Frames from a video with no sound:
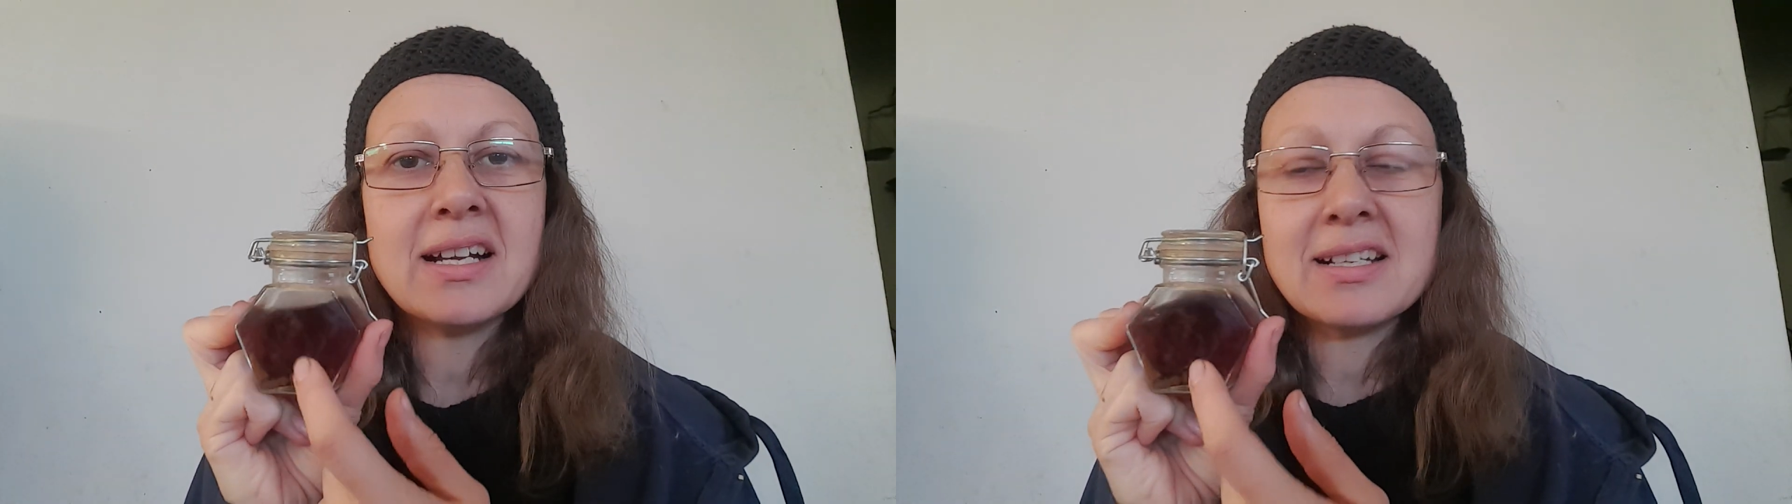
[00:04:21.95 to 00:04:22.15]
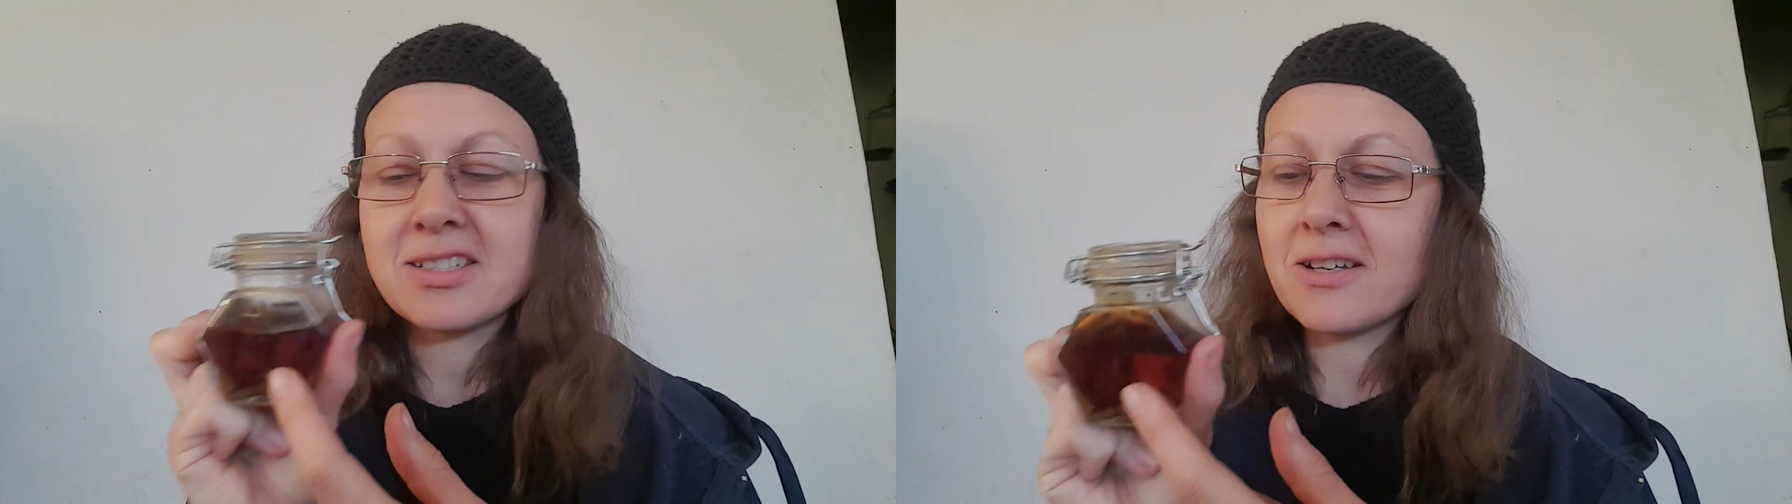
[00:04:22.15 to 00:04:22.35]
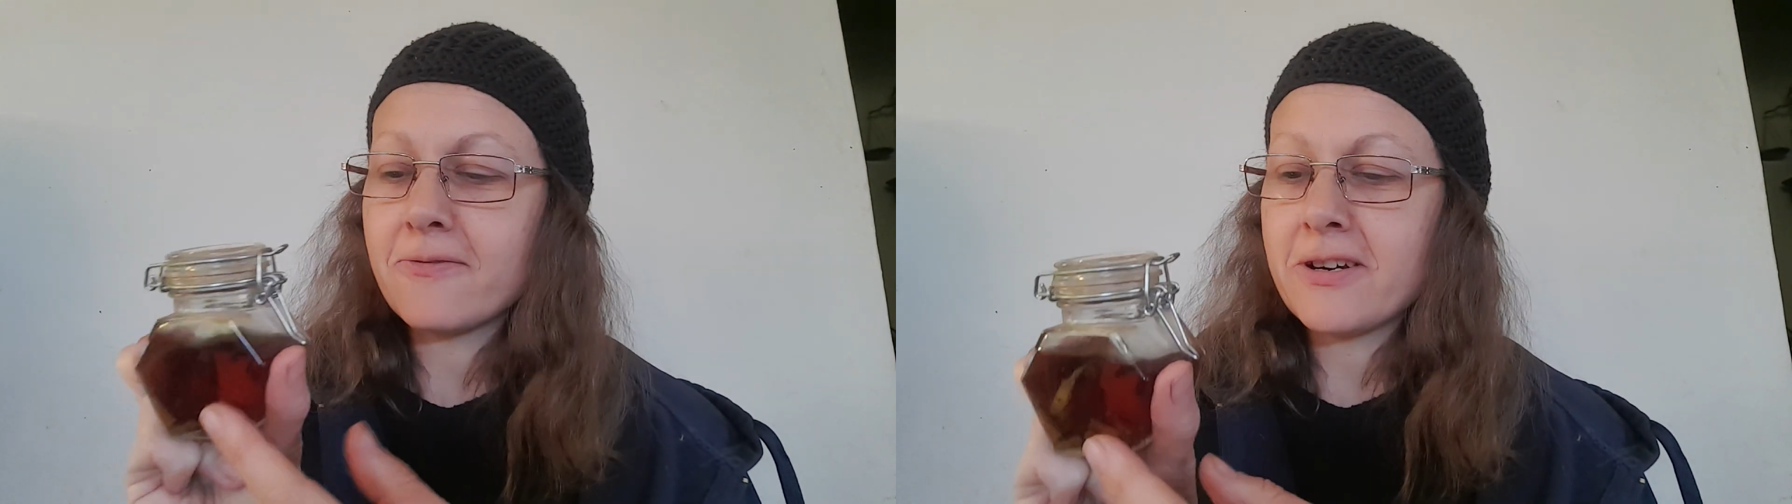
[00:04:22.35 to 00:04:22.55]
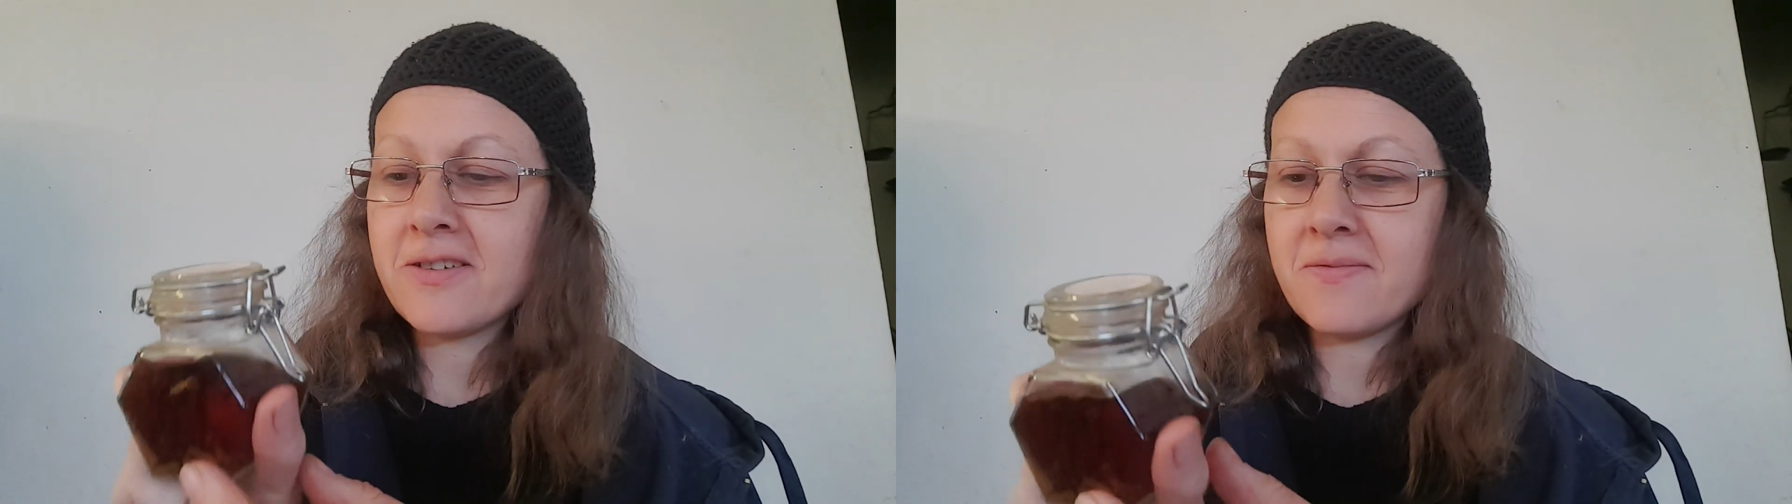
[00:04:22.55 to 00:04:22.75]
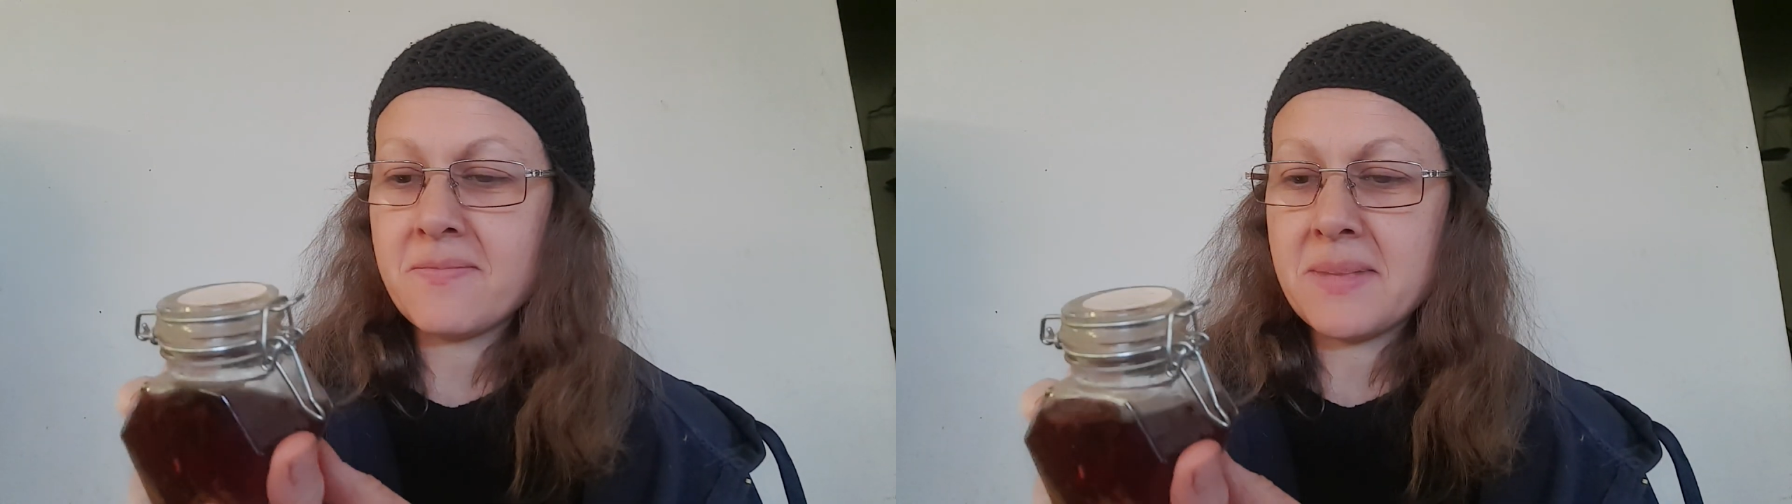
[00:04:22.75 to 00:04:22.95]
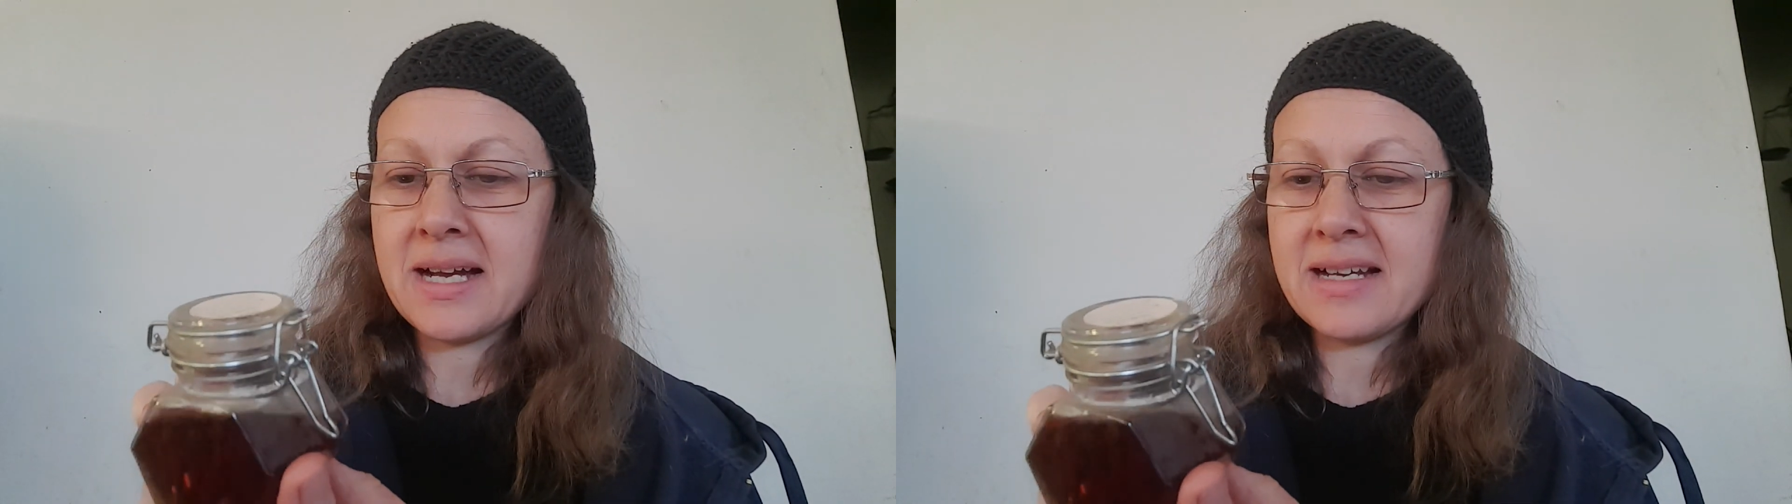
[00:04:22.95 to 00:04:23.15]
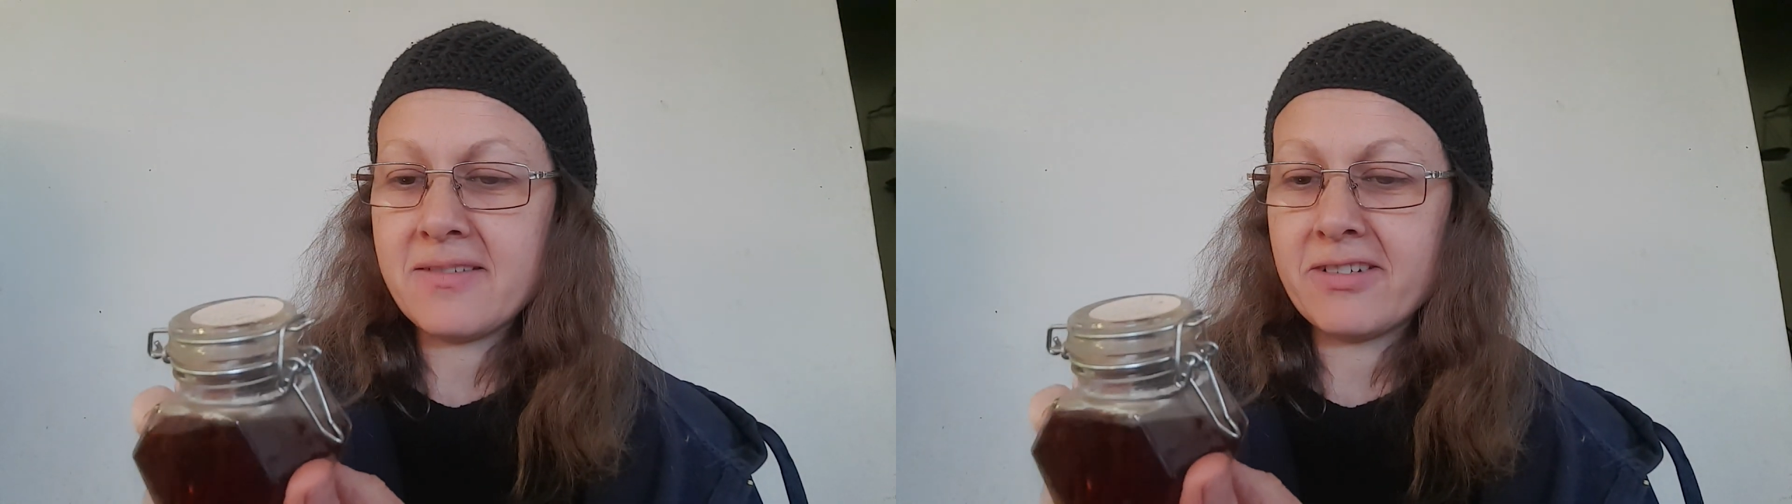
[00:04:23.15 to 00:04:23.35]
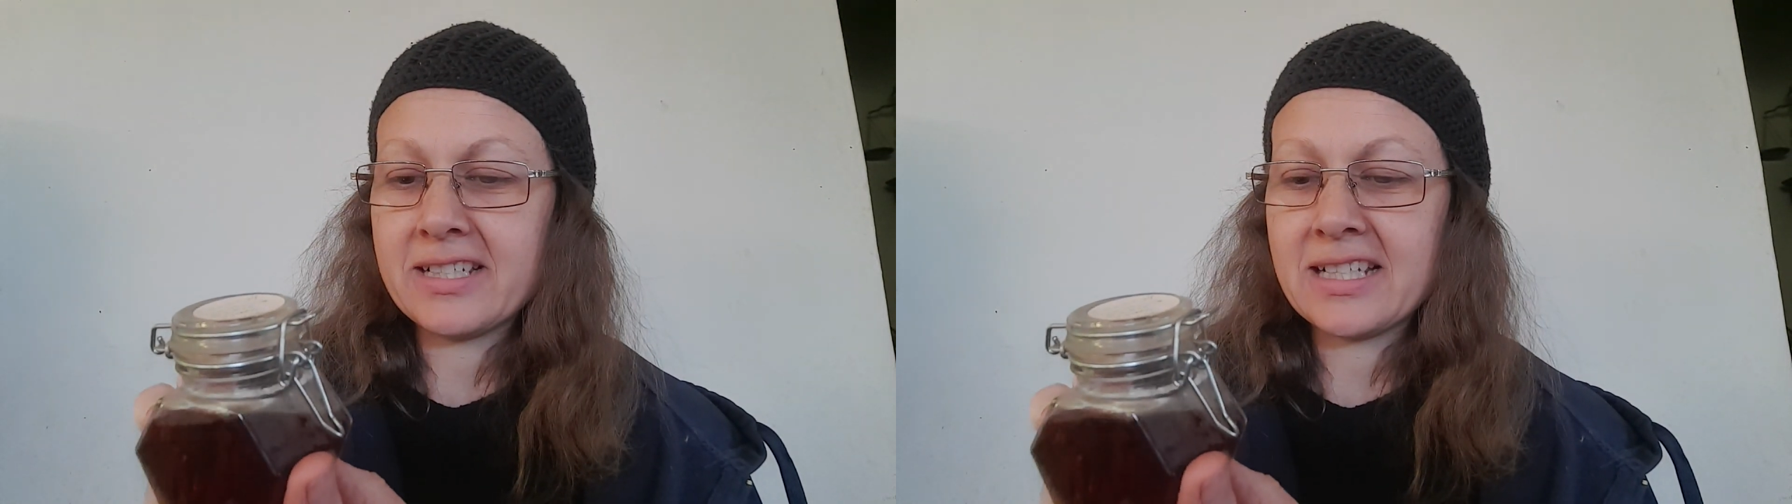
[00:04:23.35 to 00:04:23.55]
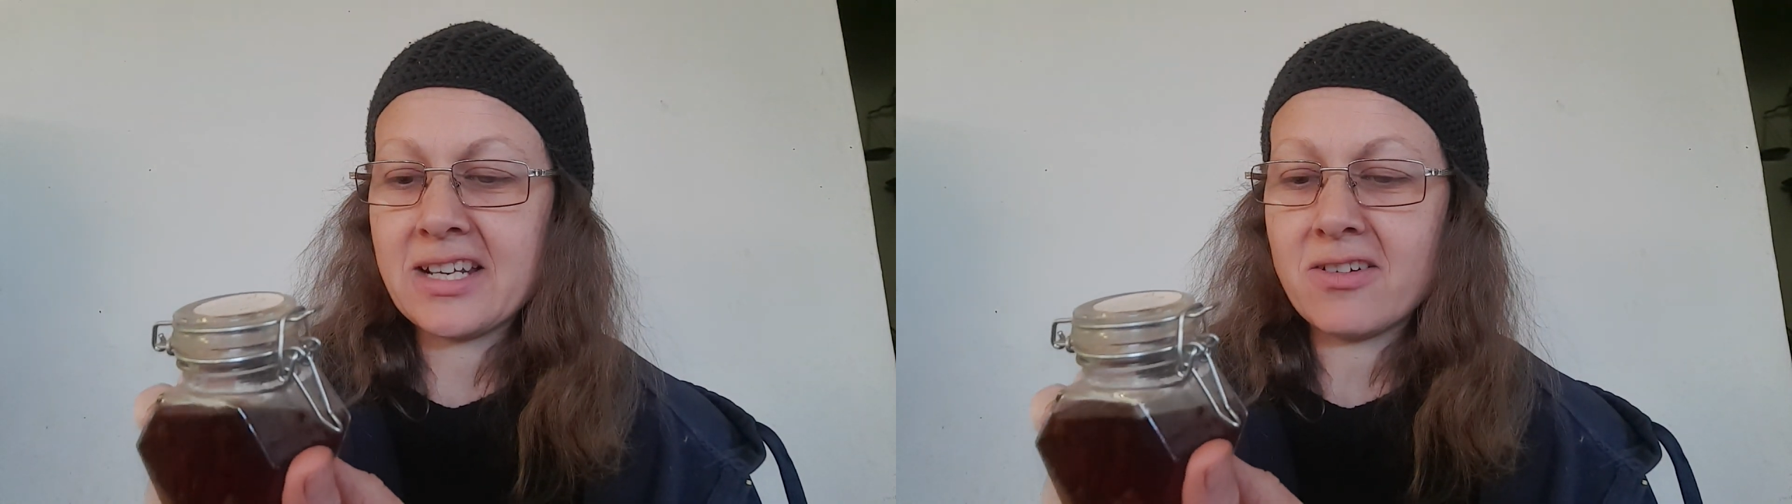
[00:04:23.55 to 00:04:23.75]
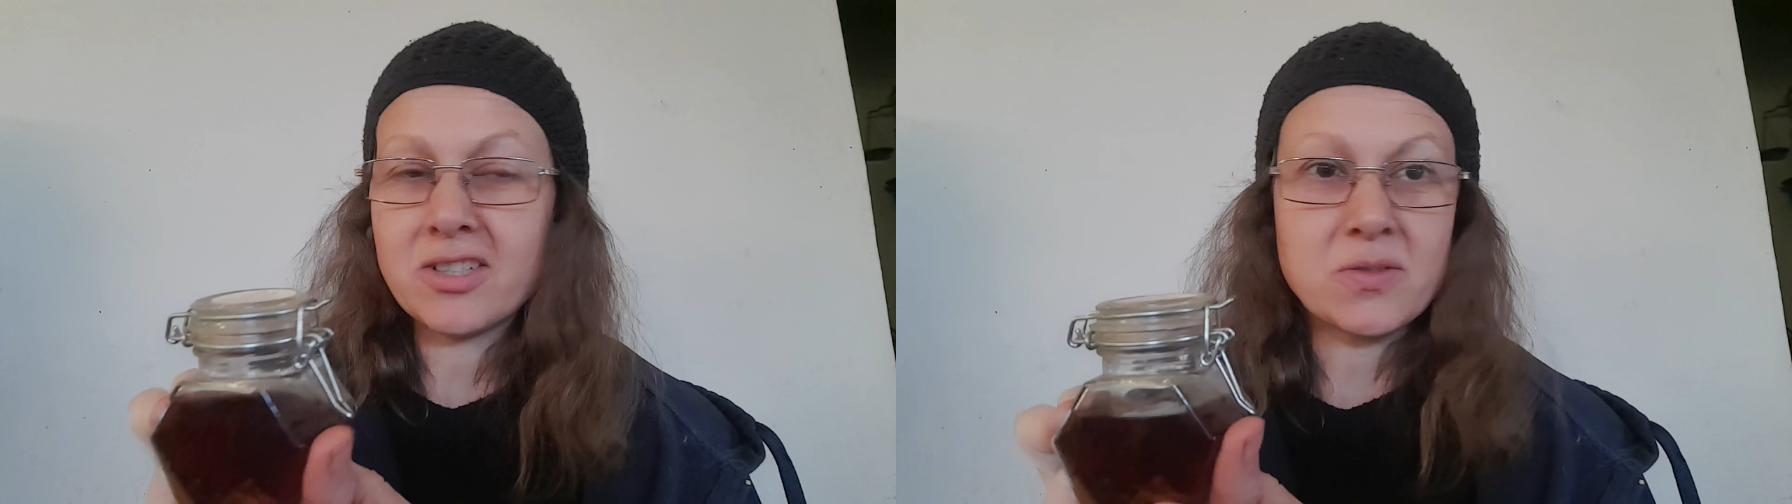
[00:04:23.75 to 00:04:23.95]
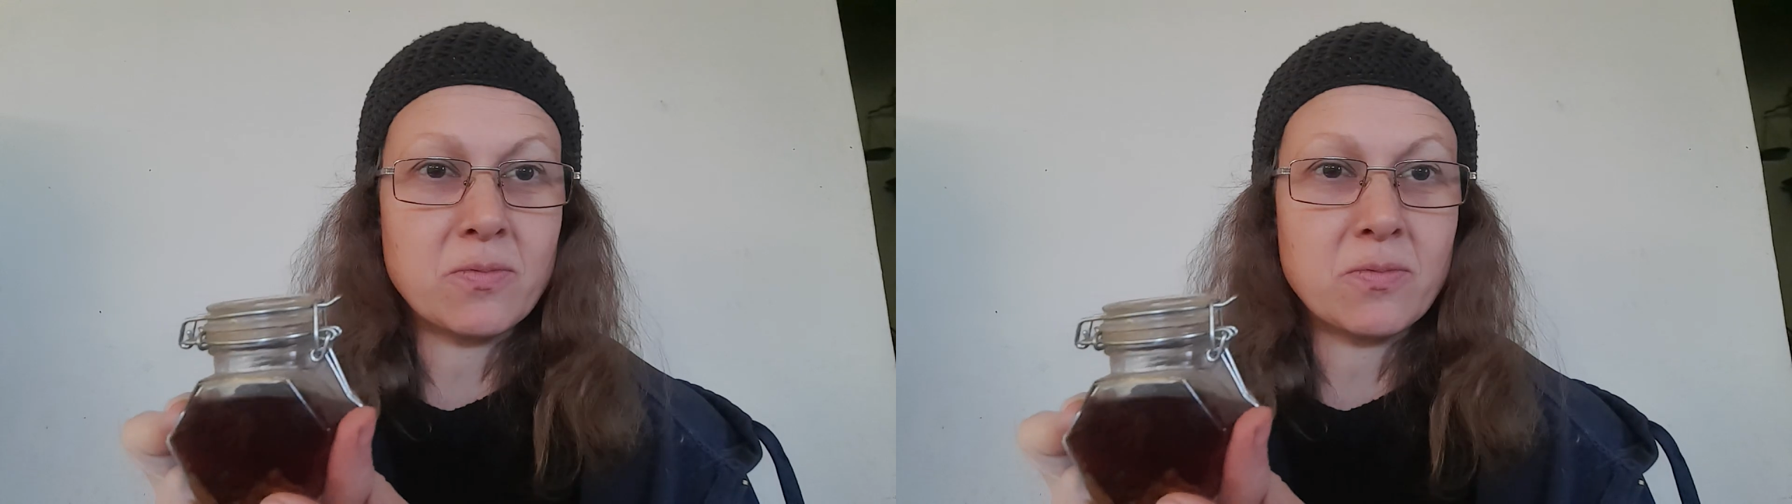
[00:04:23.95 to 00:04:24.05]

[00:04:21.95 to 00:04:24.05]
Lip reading: So a friend of mine recently asked